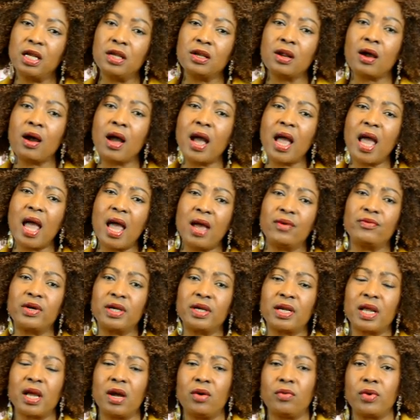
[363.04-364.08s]
not
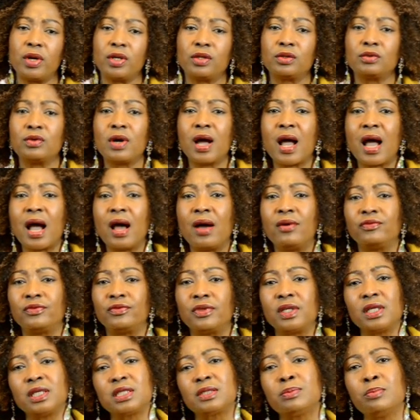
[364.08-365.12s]
every day we do
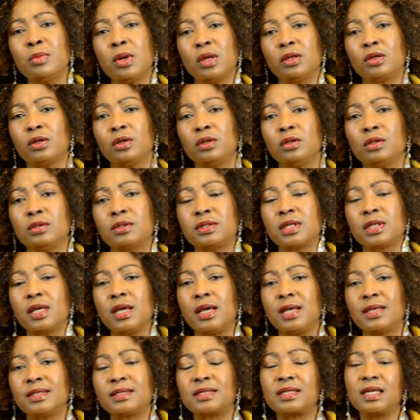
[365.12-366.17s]
have these models
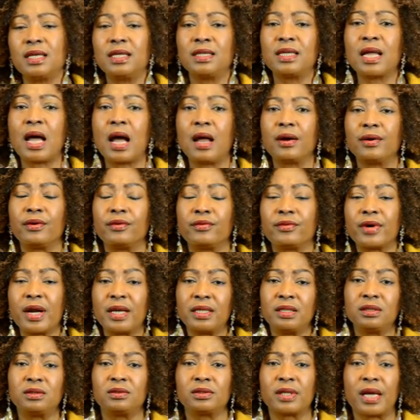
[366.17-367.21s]
sit down and
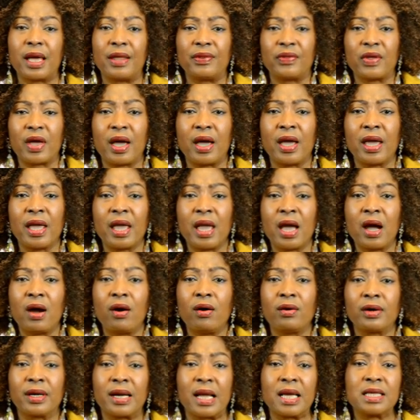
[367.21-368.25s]
ready to get their hair
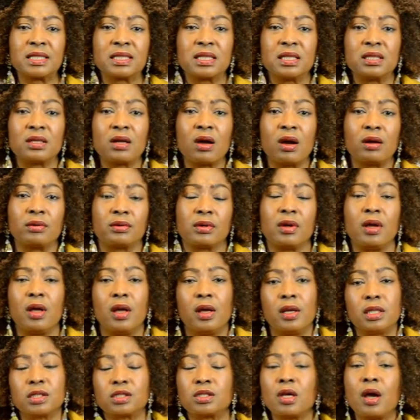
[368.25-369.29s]
all nicely done.
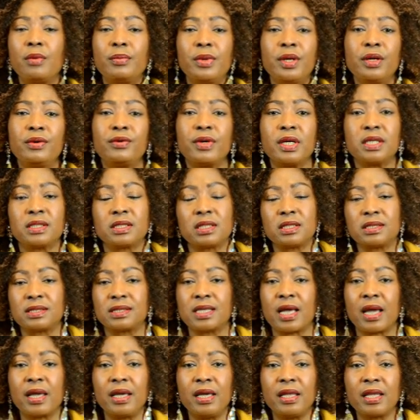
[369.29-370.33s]
So many reasons,
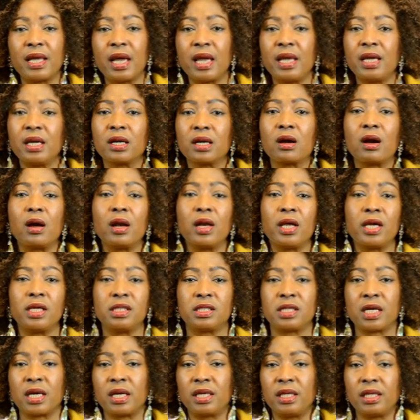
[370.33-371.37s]
they're either in
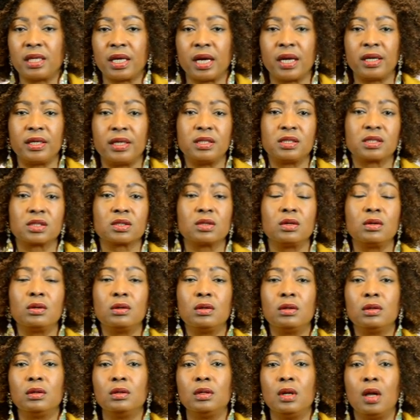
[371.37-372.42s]
college, they're either in
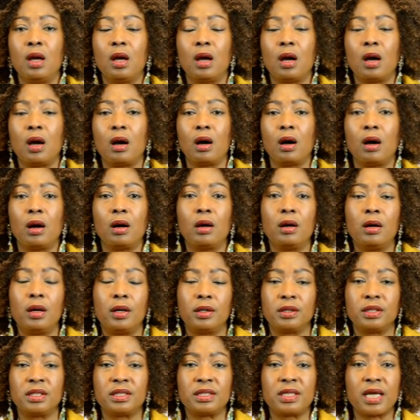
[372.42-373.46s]
school, or
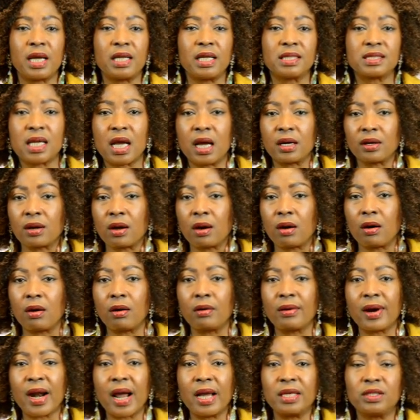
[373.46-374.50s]
the dates are not
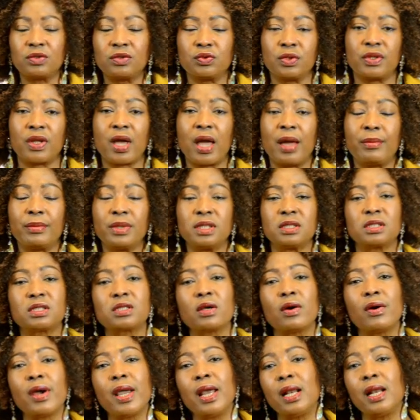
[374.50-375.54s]
alright with them, and
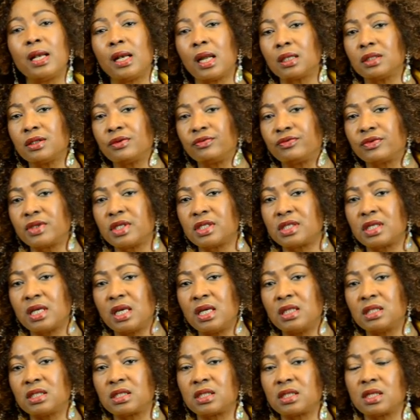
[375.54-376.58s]
so a lot of
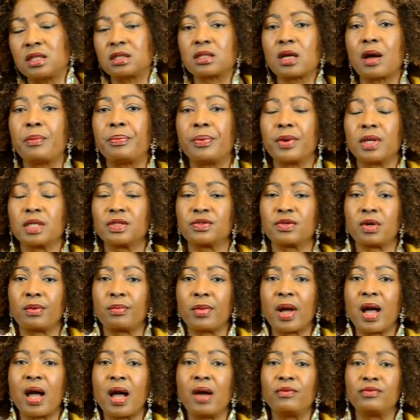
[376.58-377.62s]
reasons stop us from
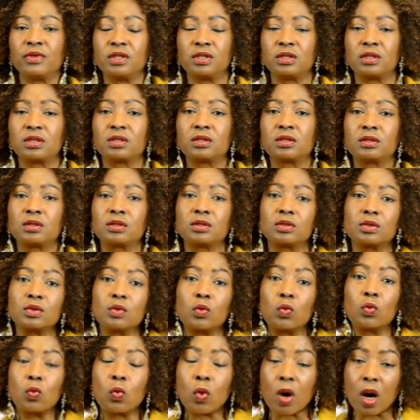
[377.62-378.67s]
having to
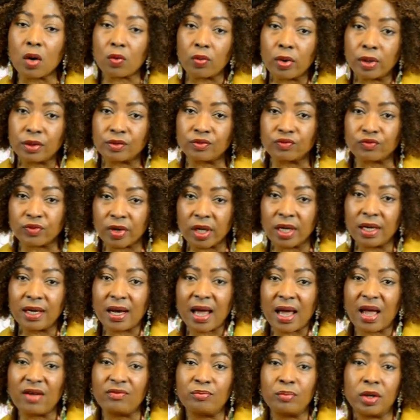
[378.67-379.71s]
work with real
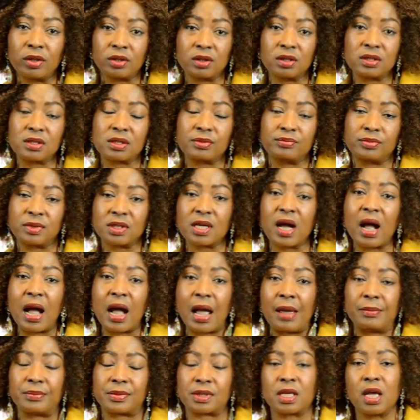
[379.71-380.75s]
life models
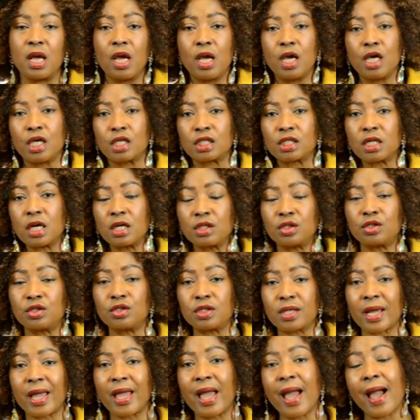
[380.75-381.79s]
sometimes. So
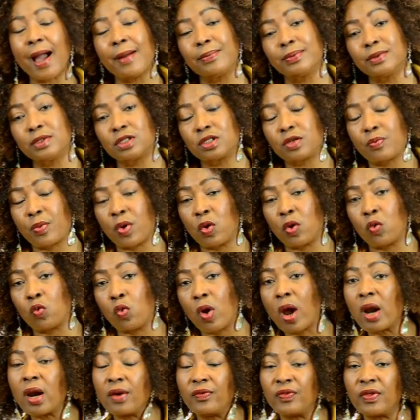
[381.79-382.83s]
today happens to be
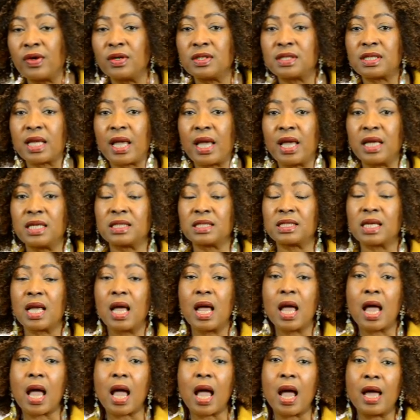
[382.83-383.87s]
one of those days
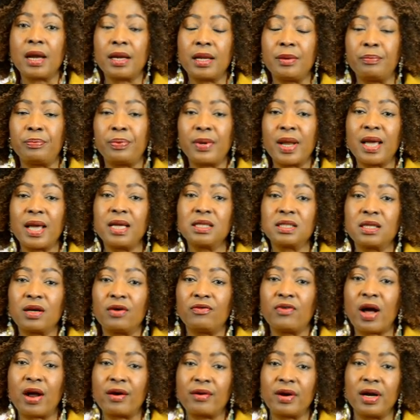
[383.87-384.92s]
and in place
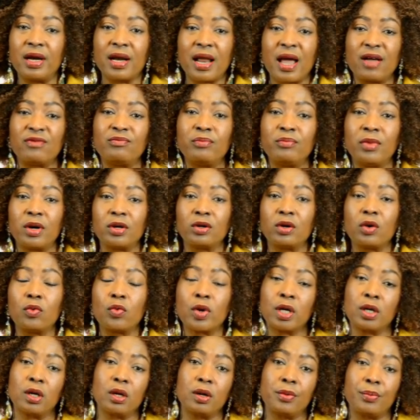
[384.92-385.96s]
of our real life model,
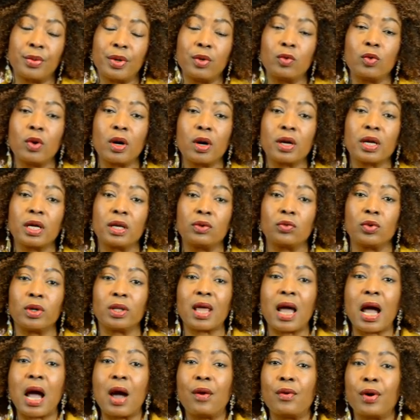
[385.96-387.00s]
we're gonna be working with
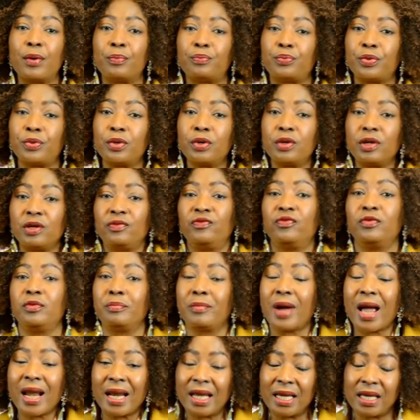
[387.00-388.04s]
our beautiful
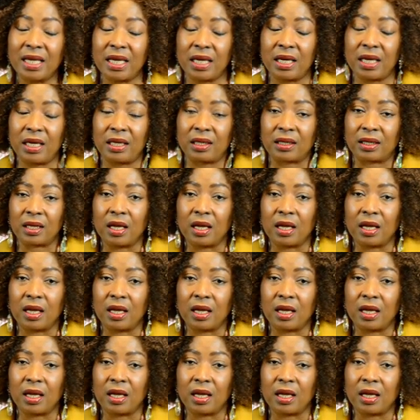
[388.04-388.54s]
mannequin.